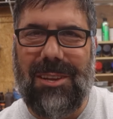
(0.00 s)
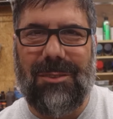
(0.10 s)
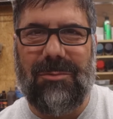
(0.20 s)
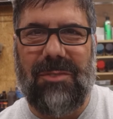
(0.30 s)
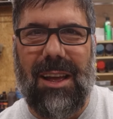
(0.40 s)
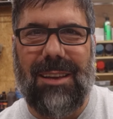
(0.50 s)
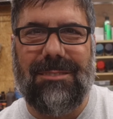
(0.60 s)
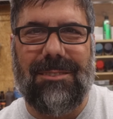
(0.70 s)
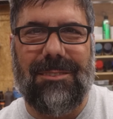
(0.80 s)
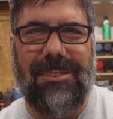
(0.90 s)
if that's
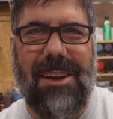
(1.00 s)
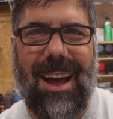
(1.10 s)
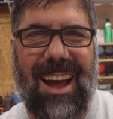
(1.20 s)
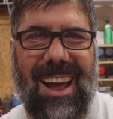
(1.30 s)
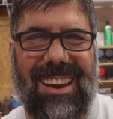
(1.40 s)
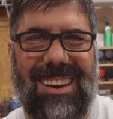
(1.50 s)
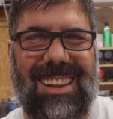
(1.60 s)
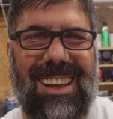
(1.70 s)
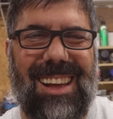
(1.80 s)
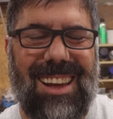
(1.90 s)
fast or not.
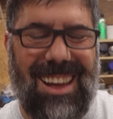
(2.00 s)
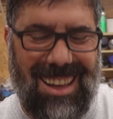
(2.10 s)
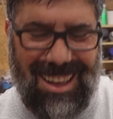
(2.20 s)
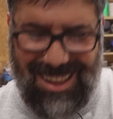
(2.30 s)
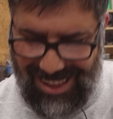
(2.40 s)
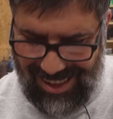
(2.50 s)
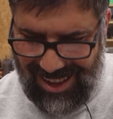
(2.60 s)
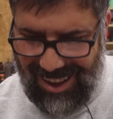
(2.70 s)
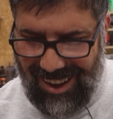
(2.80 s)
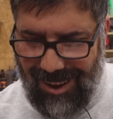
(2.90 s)

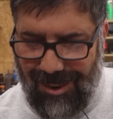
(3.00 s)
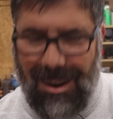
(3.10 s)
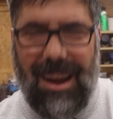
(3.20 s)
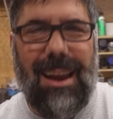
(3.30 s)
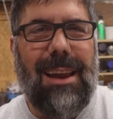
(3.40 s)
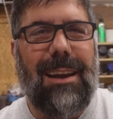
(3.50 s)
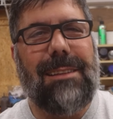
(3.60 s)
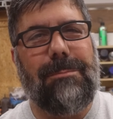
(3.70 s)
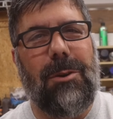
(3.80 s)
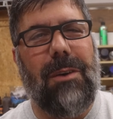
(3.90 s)
All right,
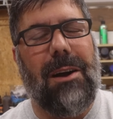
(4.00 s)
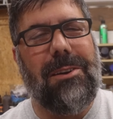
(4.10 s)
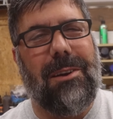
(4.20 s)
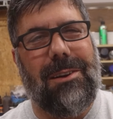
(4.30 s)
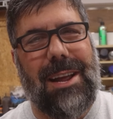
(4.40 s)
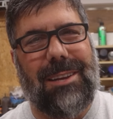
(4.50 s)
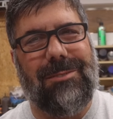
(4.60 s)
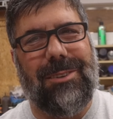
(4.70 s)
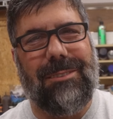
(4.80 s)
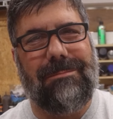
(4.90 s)
let's move on to our
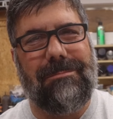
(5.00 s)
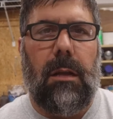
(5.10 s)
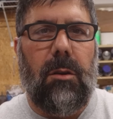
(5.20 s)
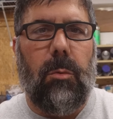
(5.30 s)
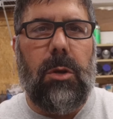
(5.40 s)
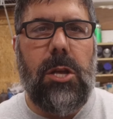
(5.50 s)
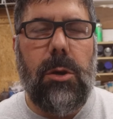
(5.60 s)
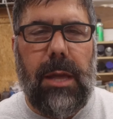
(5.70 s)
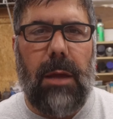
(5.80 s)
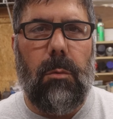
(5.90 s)
next one. When
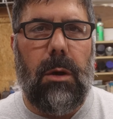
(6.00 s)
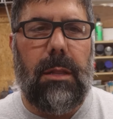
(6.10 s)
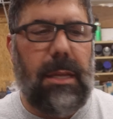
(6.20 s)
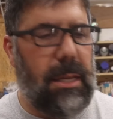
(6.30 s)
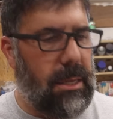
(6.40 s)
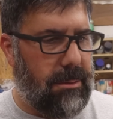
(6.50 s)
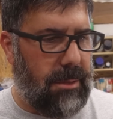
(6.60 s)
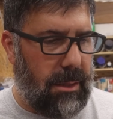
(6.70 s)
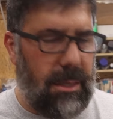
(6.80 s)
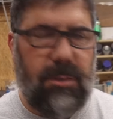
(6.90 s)
you get one of
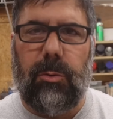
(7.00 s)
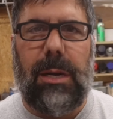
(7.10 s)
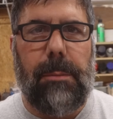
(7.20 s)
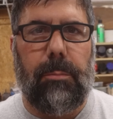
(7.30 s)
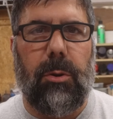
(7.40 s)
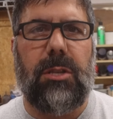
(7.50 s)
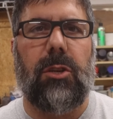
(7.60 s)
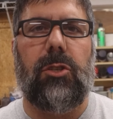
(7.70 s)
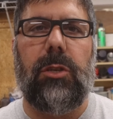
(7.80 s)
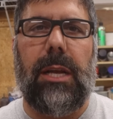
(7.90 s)
these 3D
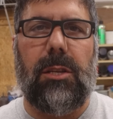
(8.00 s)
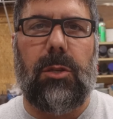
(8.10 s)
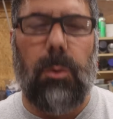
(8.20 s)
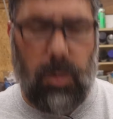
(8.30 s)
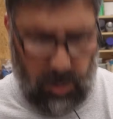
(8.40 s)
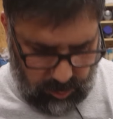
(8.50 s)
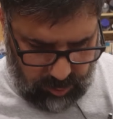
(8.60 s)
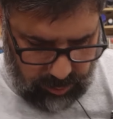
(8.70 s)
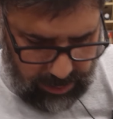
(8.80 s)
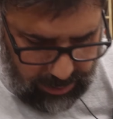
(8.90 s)
printers, you get
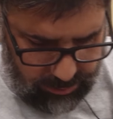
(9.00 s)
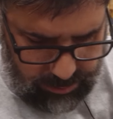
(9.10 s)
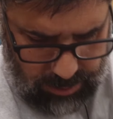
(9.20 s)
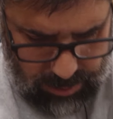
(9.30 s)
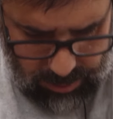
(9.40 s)
tools. You get